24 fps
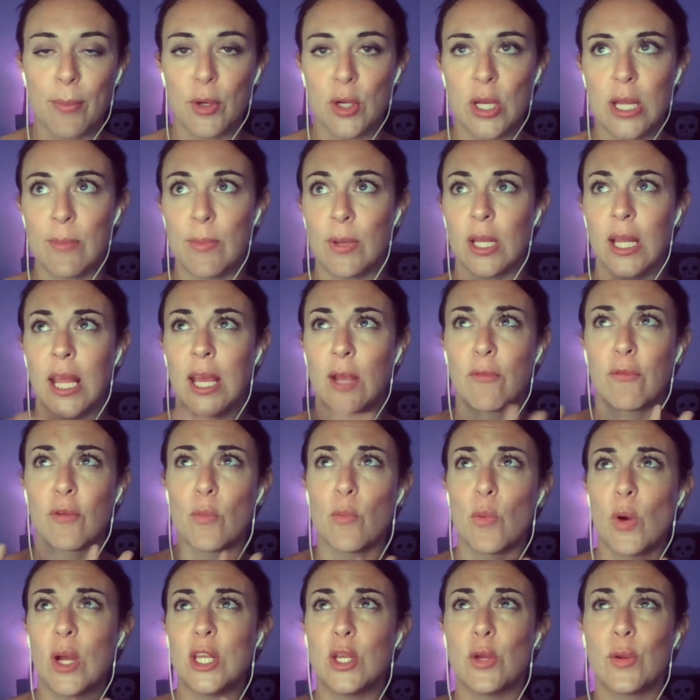but like from
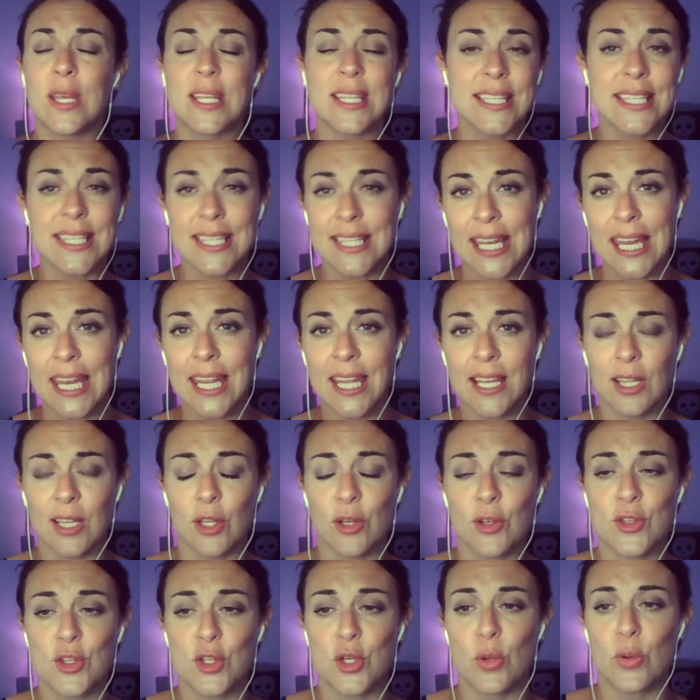what you can see, it
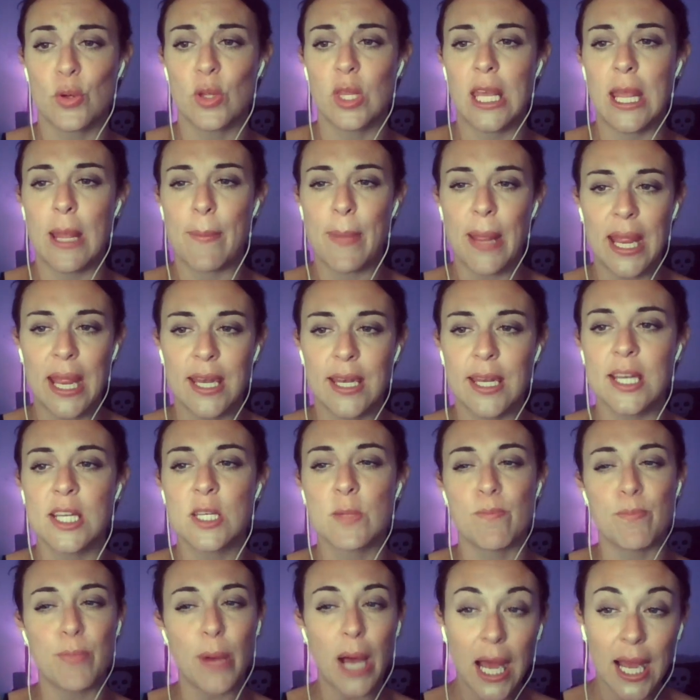looks totally abandoned.
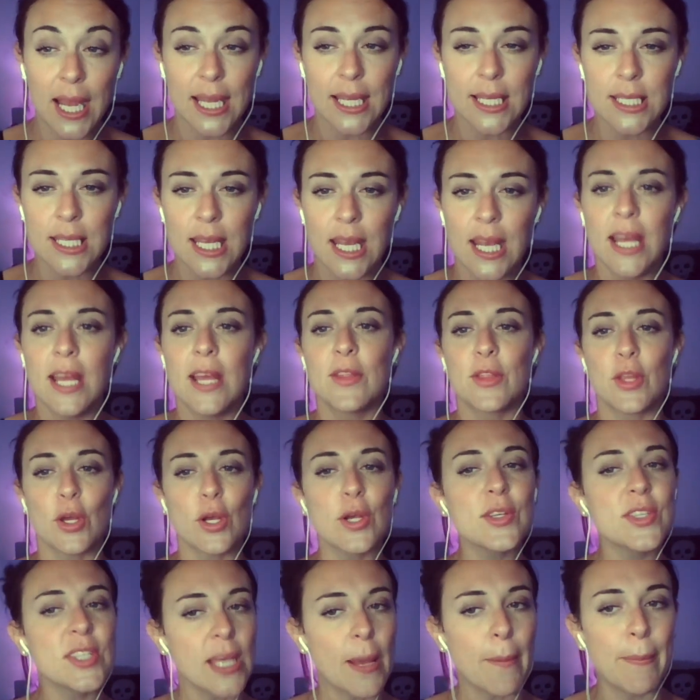But there are
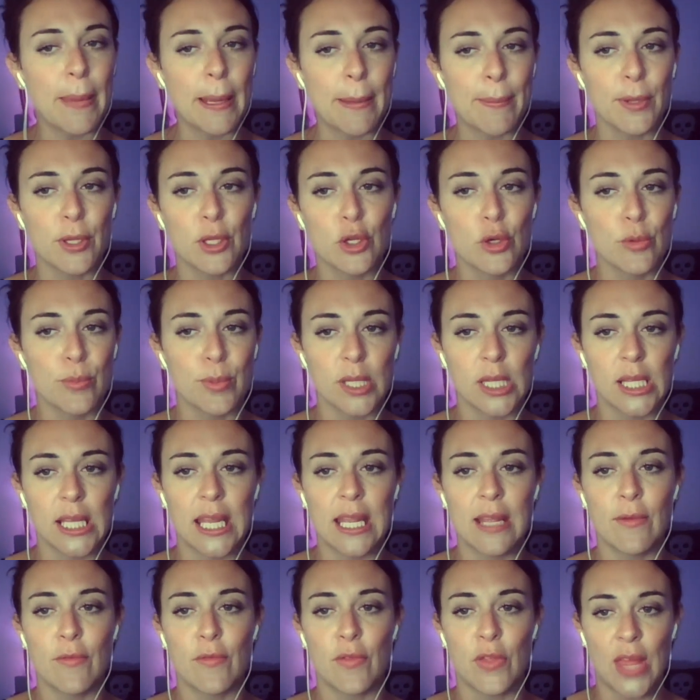some people who
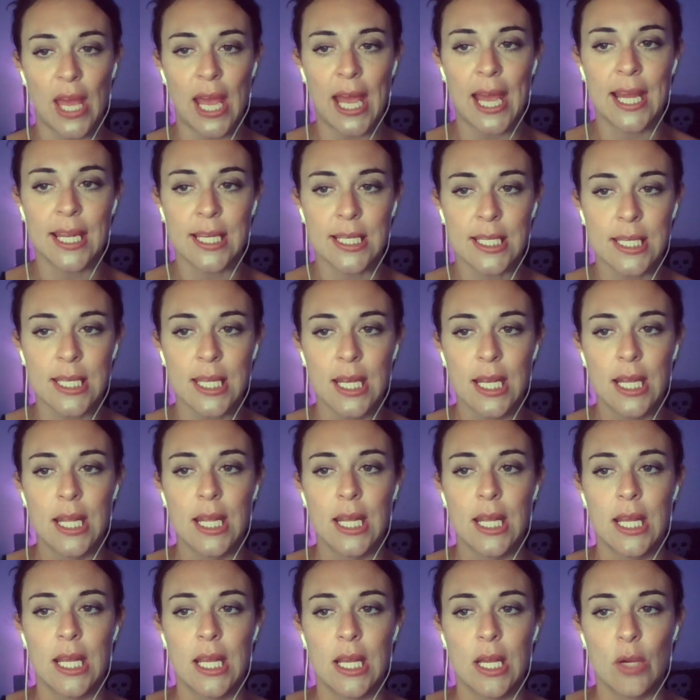believe that
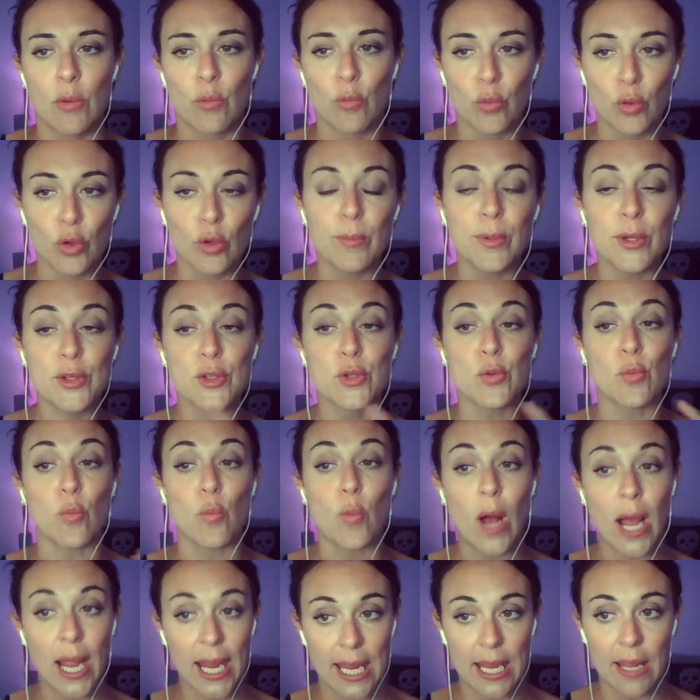Rubel's
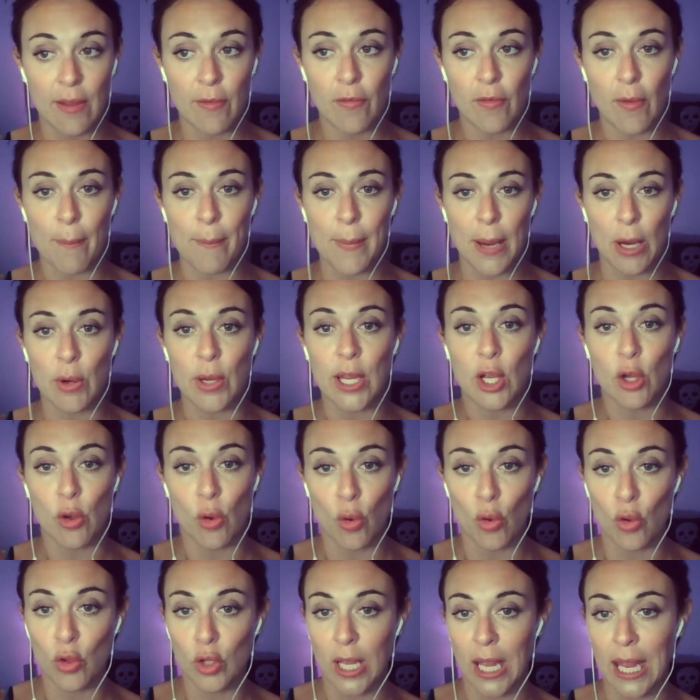wife, Mary
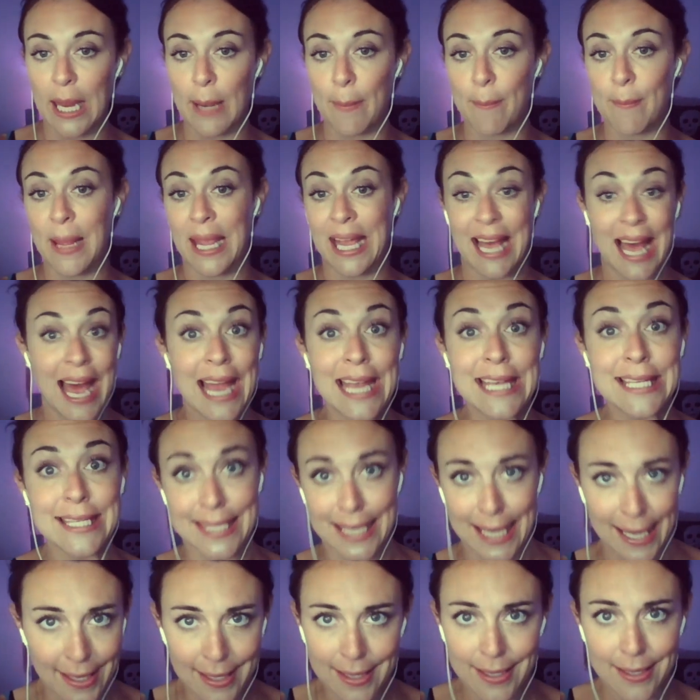Colgate
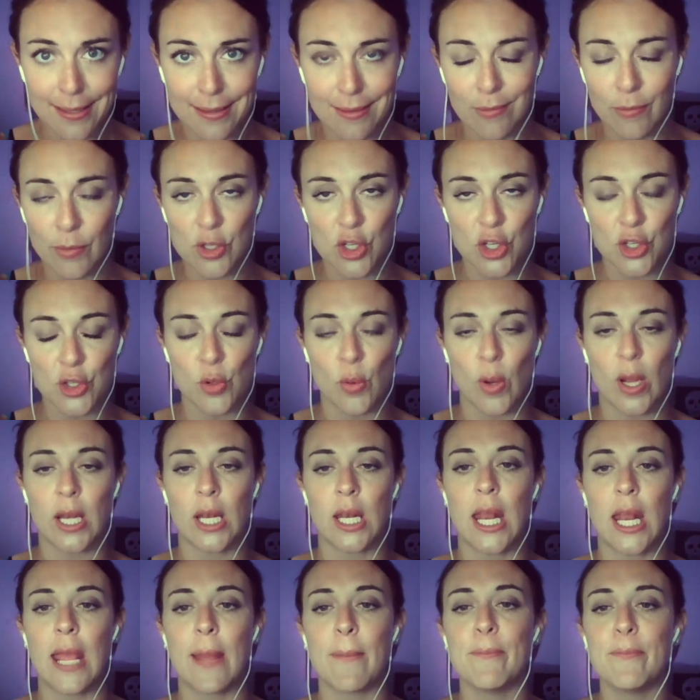McIsaac, which is quite a
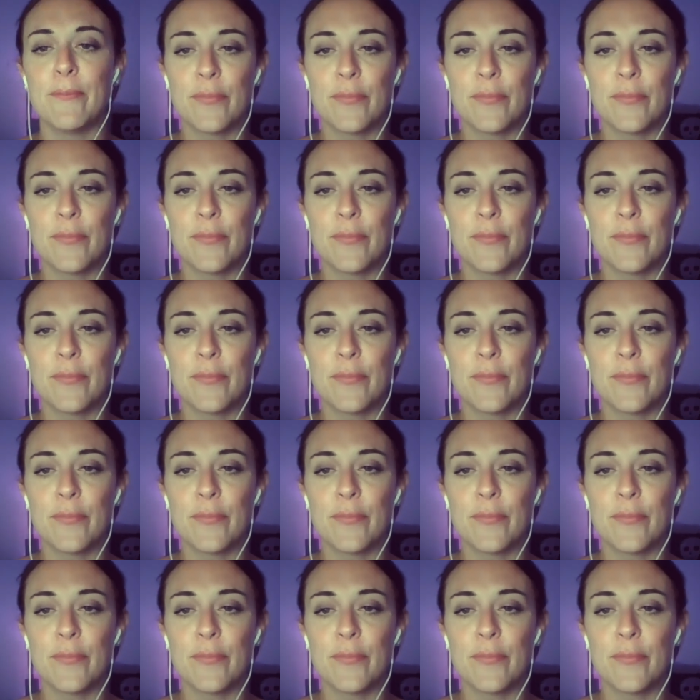name,